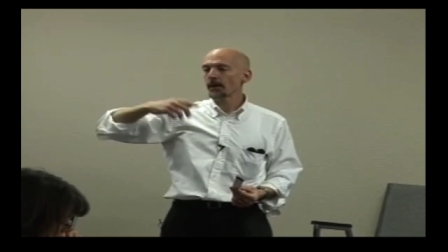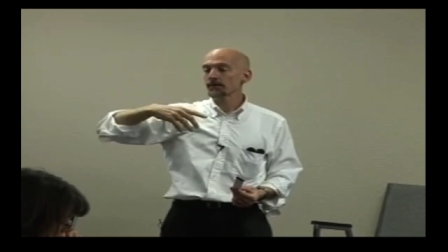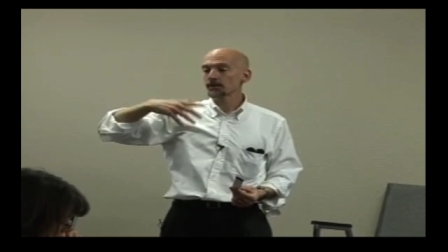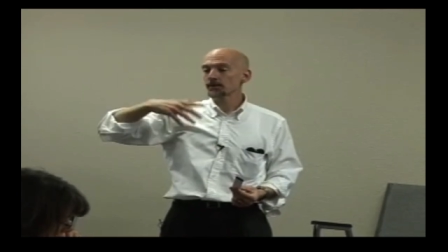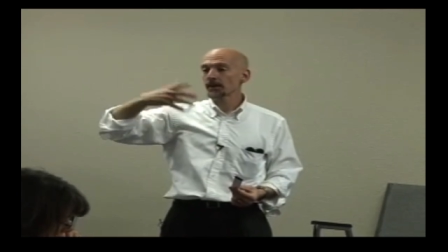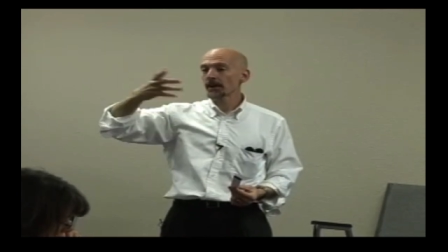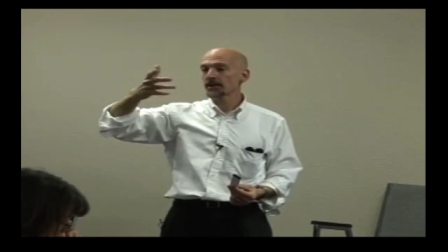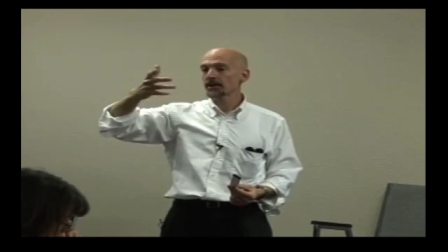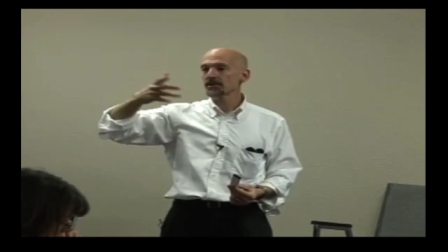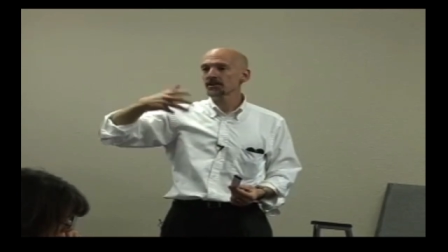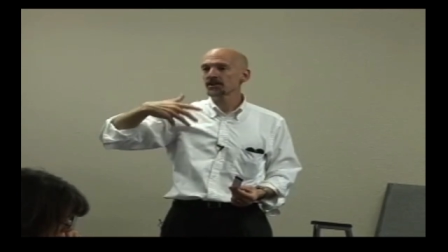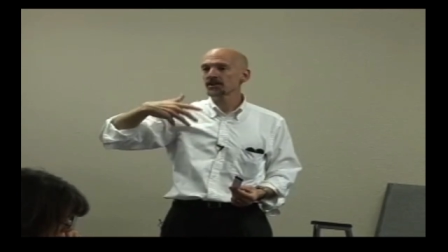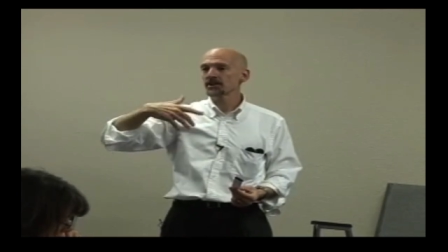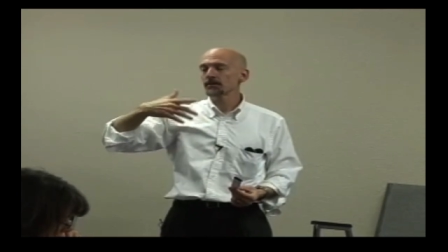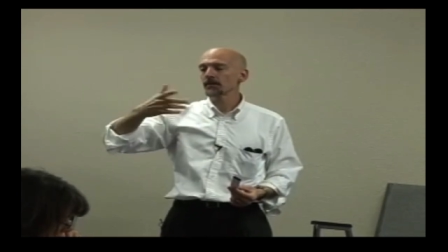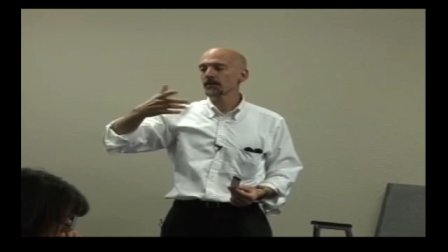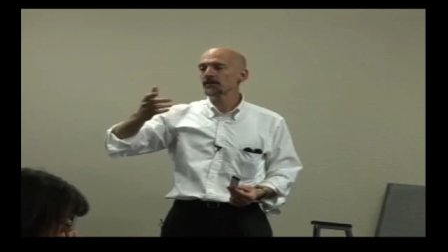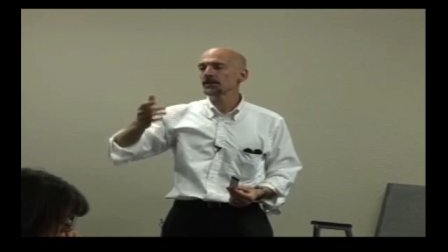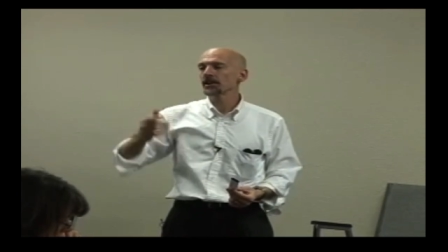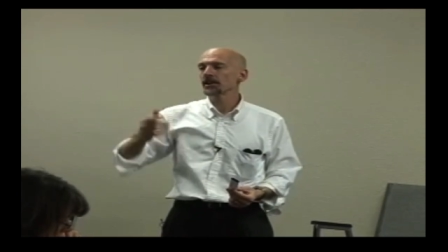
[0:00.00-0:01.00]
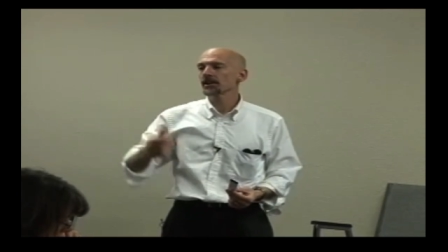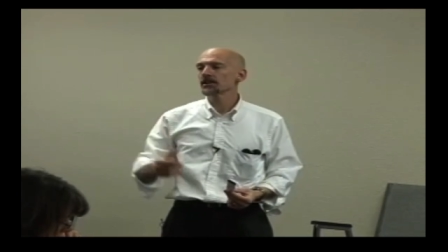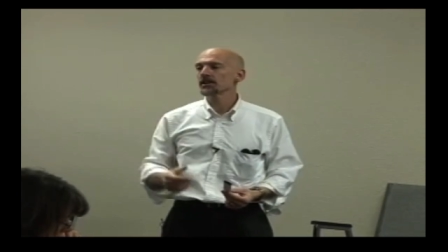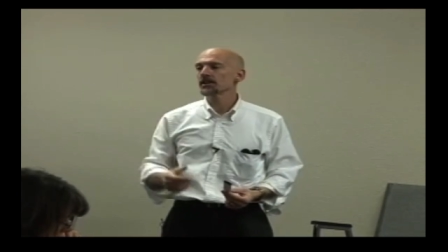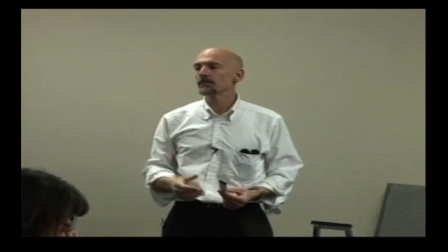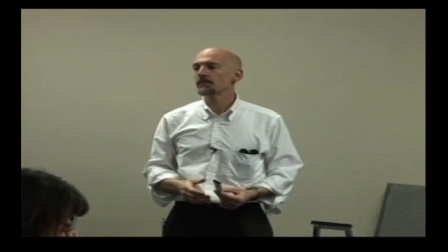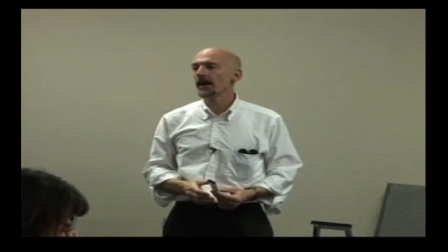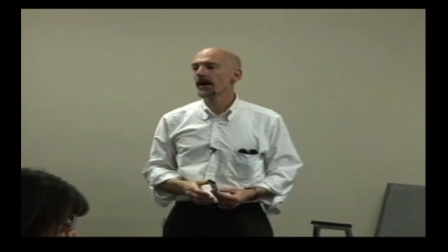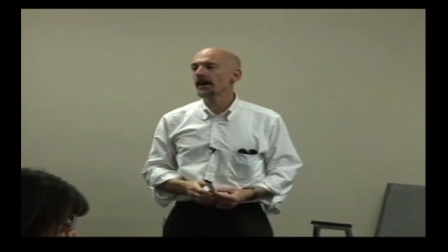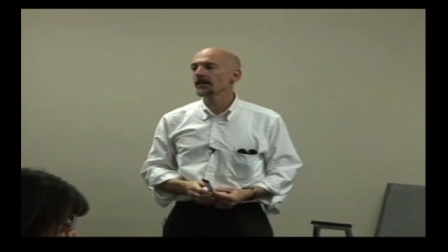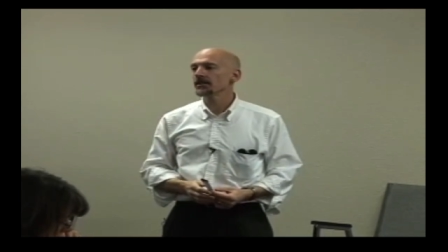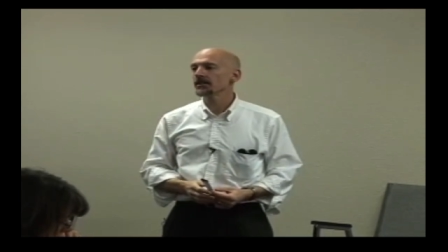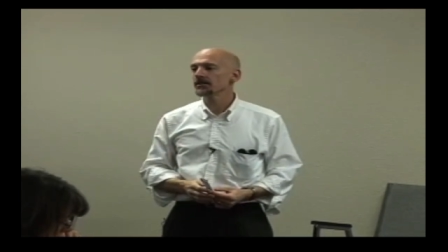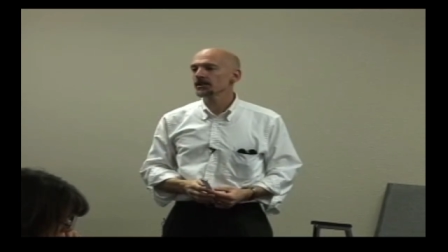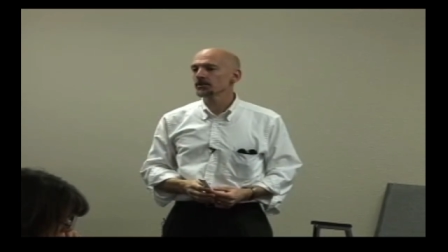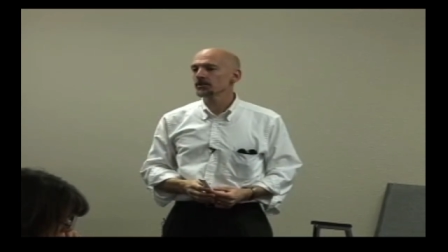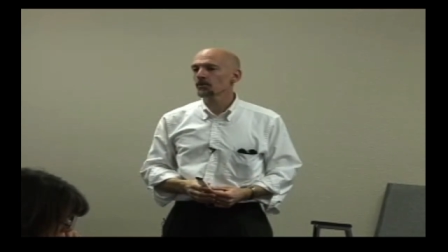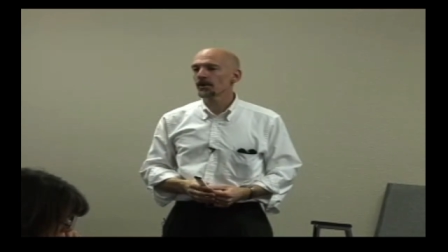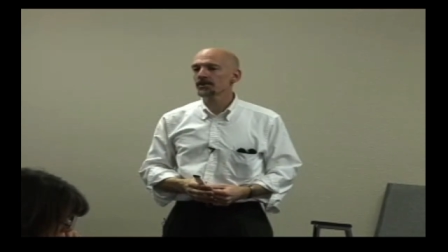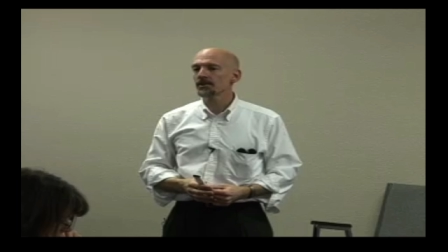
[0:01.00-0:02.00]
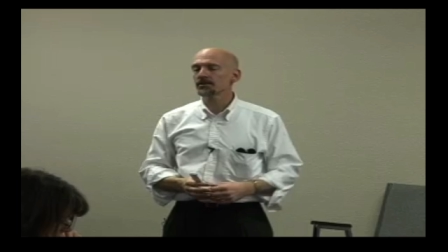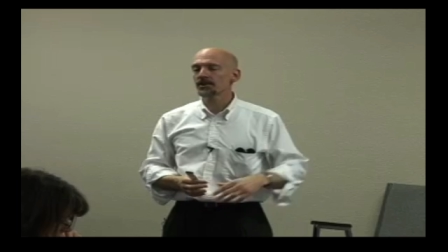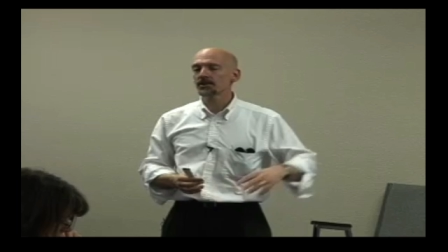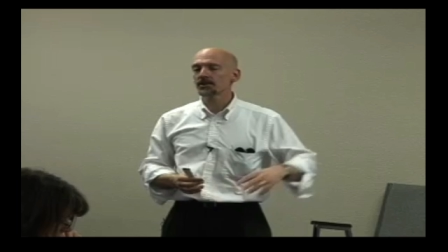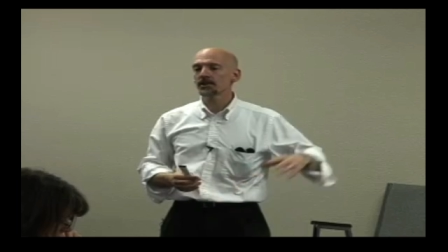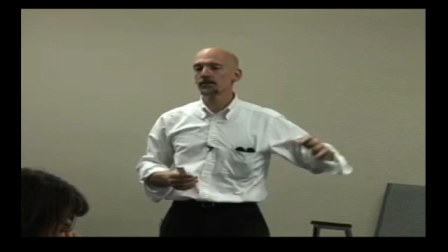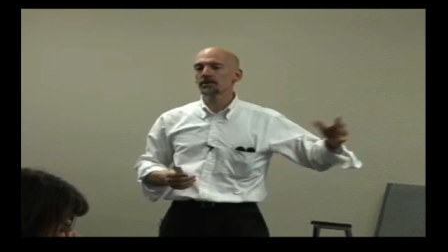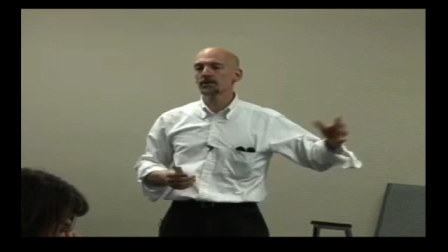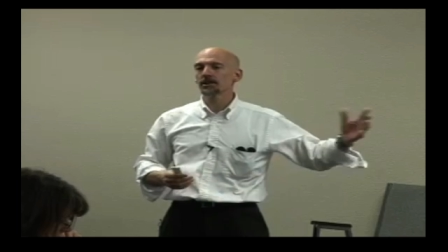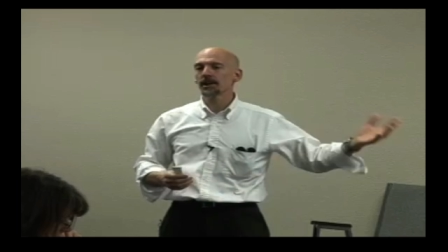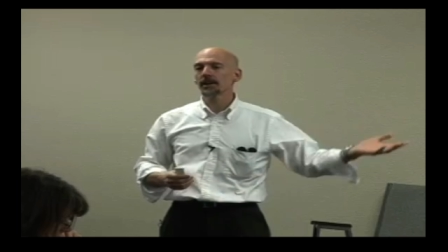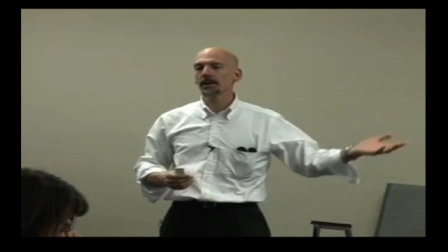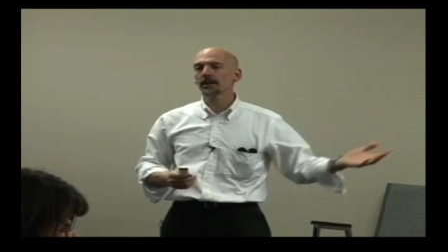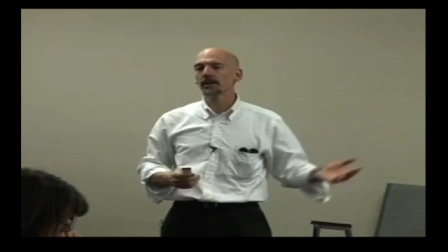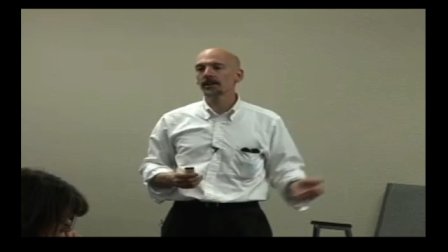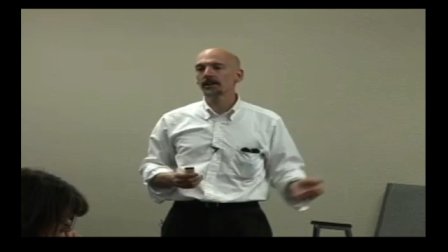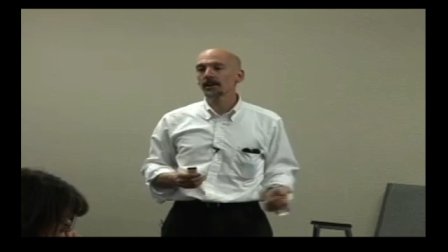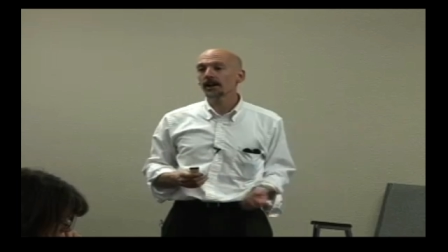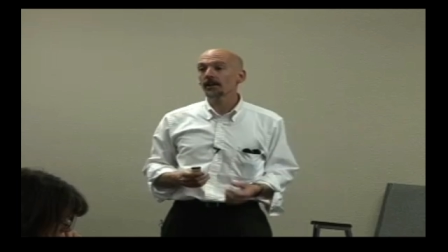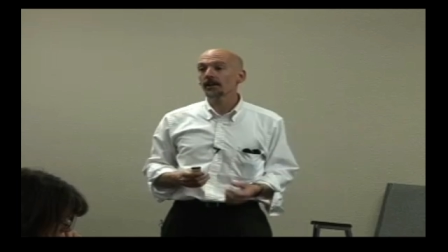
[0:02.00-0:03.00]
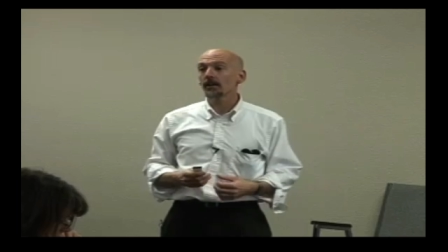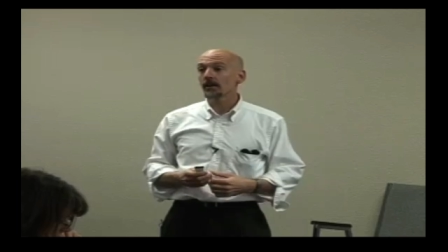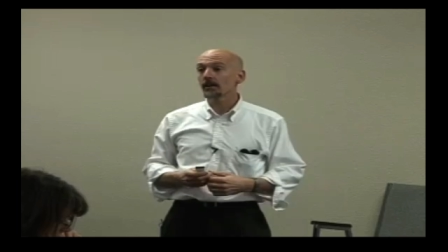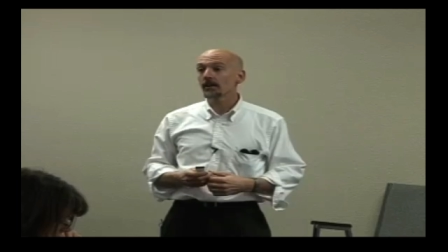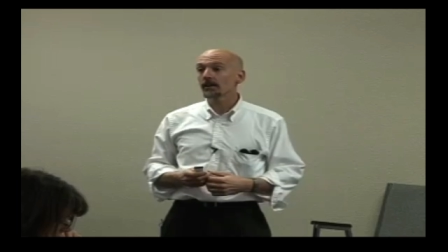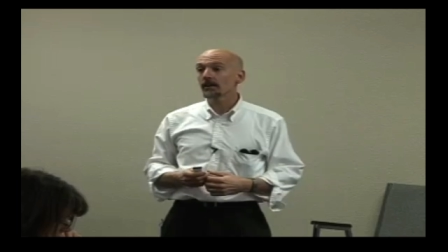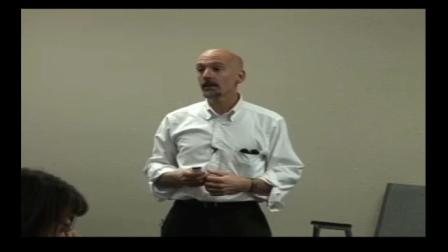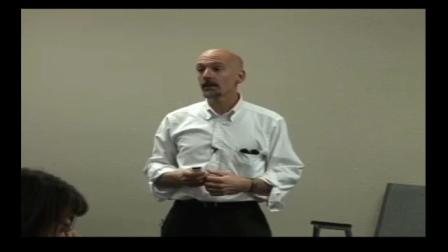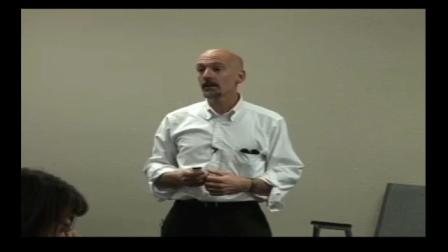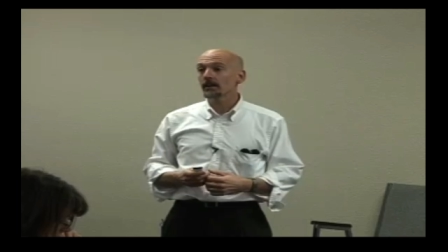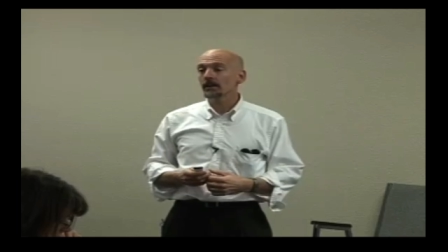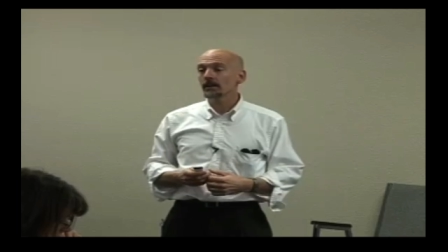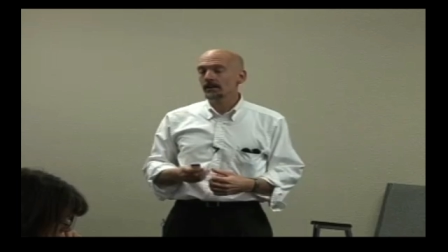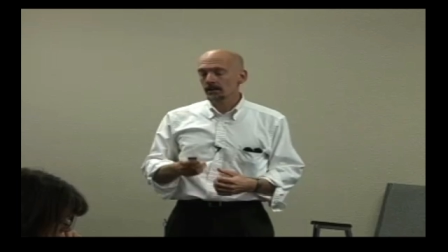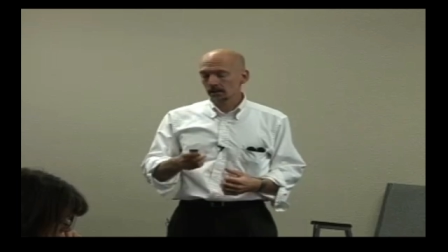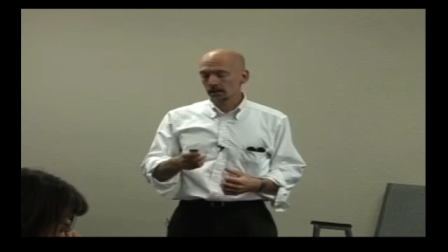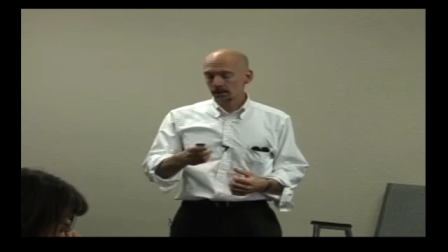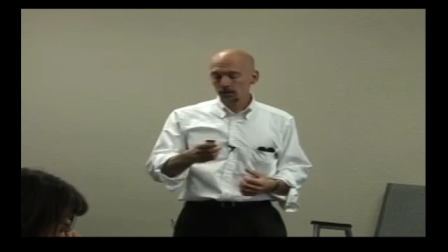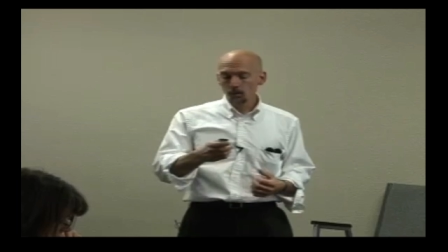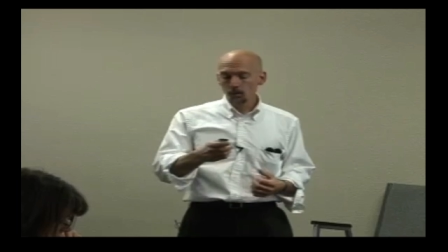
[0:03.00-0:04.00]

So we got a system of checks and balances, one system checking the other. It's